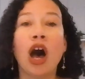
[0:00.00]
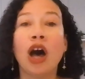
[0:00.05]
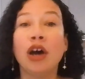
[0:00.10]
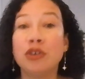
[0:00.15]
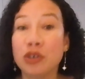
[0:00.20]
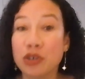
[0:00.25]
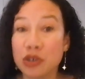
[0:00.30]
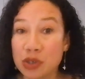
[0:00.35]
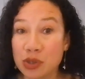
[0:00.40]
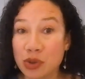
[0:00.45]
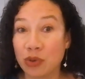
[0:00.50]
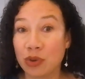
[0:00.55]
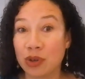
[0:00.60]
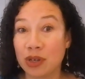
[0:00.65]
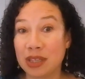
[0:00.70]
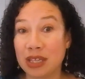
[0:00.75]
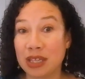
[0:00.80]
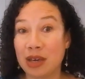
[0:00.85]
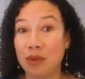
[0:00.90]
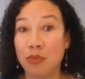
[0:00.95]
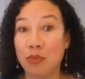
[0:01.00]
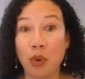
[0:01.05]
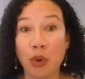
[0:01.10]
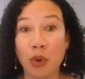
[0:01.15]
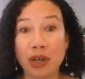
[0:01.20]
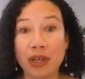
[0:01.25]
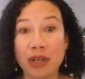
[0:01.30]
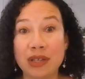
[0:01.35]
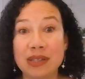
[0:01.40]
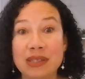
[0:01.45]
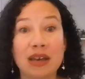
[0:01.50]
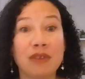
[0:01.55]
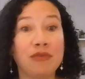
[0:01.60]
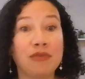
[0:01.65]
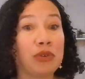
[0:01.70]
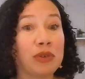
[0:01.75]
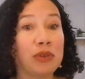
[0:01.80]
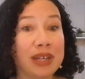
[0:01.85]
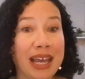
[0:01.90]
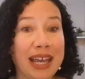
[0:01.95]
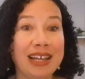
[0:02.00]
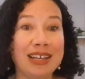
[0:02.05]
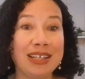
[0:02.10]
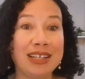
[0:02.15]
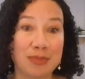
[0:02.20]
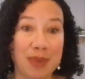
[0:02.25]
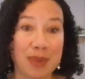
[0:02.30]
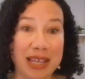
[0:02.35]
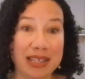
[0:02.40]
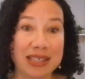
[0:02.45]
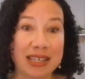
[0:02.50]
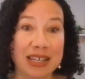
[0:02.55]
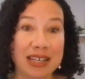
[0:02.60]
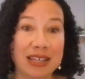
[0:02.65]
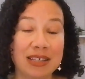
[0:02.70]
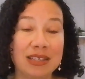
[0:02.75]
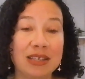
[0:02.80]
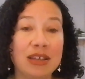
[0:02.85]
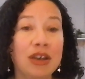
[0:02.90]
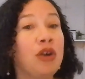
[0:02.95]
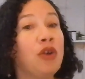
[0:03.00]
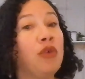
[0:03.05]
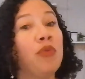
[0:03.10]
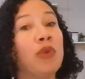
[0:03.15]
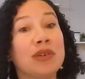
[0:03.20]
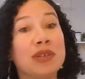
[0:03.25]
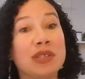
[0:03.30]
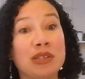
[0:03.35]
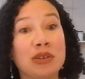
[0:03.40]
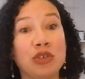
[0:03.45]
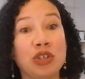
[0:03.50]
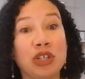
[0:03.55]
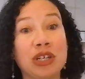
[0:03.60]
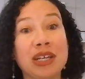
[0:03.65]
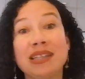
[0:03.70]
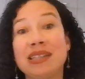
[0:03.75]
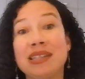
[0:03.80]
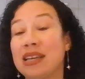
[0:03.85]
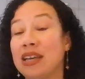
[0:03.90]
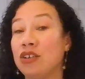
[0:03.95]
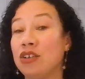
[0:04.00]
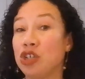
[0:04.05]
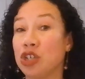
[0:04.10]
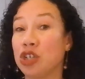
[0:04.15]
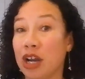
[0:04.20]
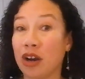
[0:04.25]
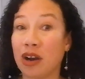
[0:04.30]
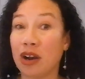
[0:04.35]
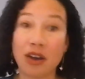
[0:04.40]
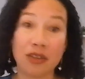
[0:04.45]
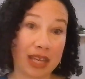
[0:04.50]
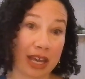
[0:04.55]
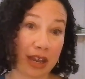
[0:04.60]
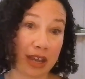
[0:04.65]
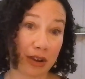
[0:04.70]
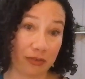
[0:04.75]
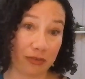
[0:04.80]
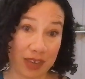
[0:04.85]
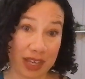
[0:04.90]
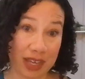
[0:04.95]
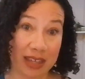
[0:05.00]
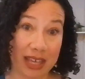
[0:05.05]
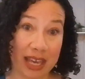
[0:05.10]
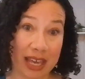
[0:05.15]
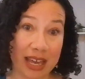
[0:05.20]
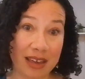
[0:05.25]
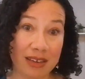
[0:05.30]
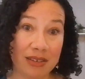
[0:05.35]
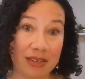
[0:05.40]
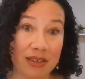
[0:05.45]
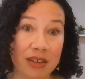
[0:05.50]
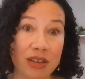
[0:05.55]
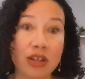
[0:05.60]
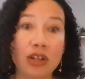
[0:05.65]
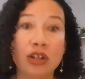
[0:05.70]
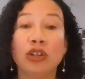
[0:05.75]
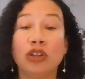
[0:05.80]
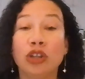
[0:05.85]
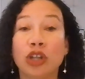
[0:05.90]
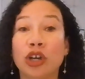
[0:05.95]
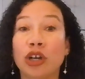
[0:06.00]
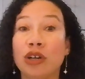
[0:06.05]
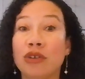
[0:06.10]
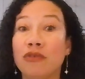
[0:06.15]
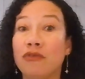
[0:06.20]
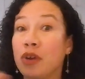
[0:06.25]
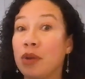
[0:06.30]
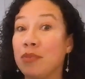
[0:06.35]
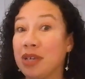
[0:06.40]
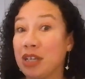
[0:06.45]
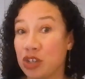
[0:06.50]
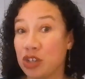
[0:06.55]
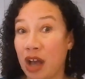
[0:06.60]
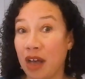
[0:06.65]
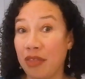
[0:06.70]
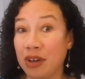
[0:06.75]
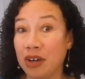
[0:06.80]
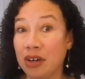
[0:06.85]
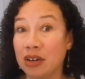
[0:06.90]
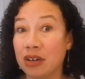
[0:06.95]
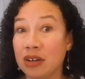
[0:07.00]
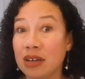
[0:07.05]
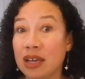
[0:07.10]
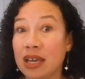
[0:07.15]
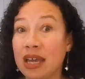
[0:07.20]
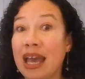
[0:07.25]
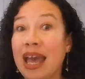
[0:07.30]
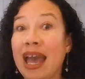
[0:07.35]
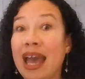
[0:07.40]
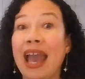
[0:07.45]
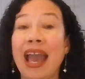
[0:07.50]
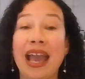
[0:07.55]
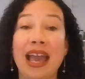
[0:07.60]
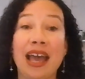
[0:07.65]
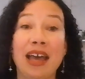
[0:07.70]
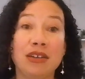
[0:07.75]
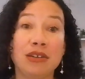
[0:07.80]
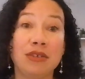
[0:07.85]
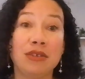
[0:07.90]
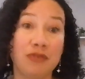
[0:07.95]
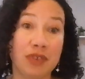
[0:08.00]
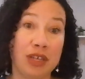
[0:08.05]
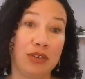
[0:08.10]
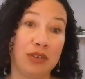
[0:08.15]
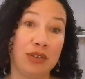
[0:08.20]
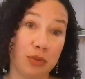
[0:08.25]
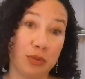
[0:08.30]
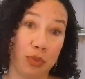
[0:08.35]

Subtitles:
underscoring the importance of creating spaces where associates can share how they are feeling, learn from each other, and feel